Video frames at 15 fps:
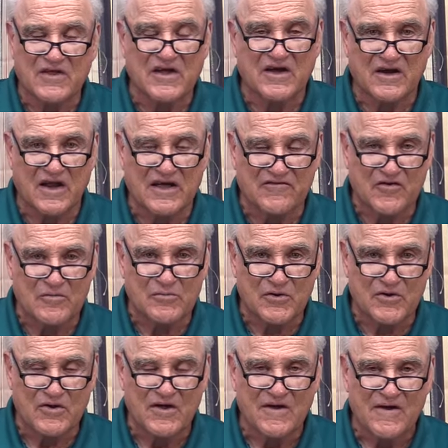the
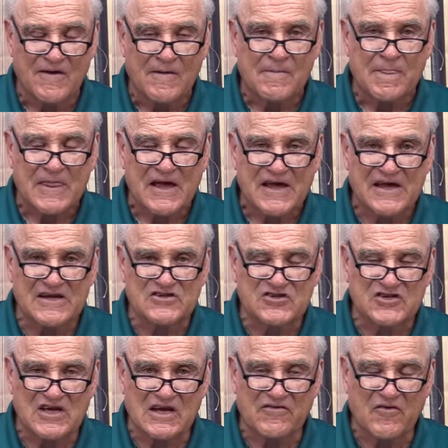unlovable, he's
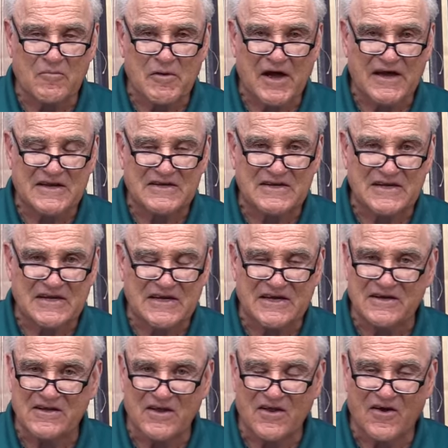still of a mind to
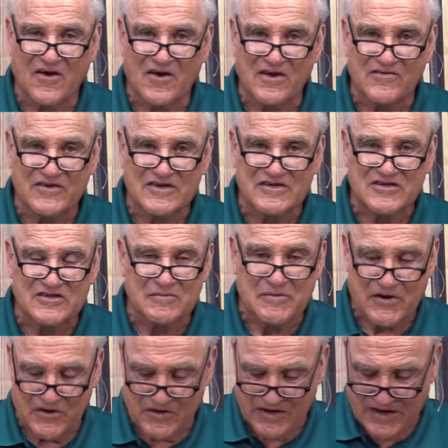kill all of his
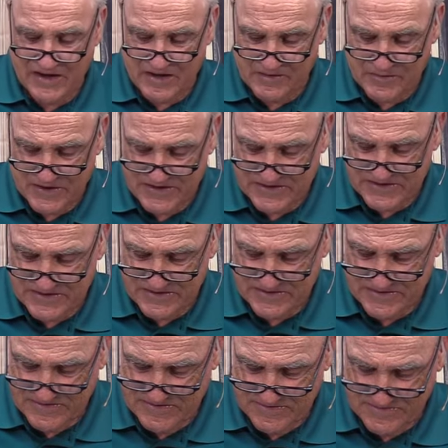Samaritan enemies.
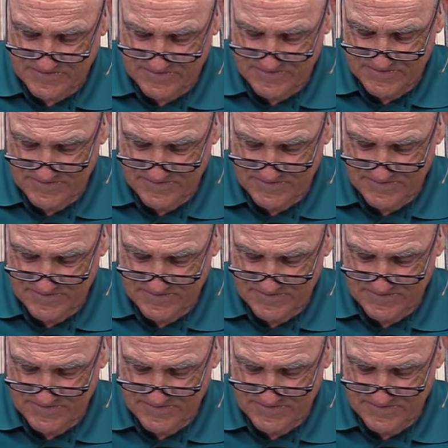Hmm.